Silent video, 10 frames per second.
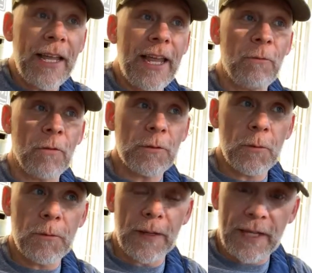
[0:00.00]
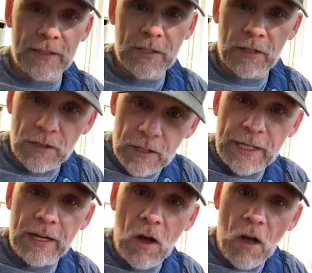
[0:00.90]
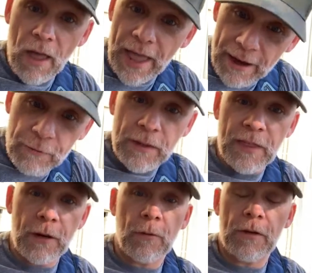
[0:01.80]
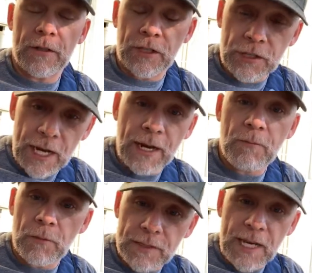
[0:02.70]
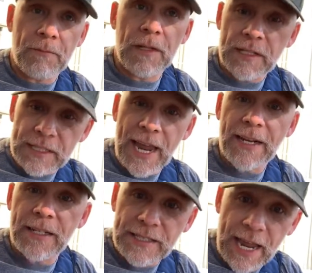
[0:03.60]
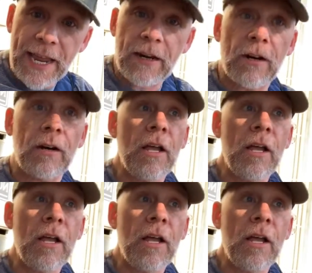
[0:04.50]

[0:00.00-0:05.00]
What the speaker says: And once we begin to look at everything, whether it's shame, resentment, sadness, anger,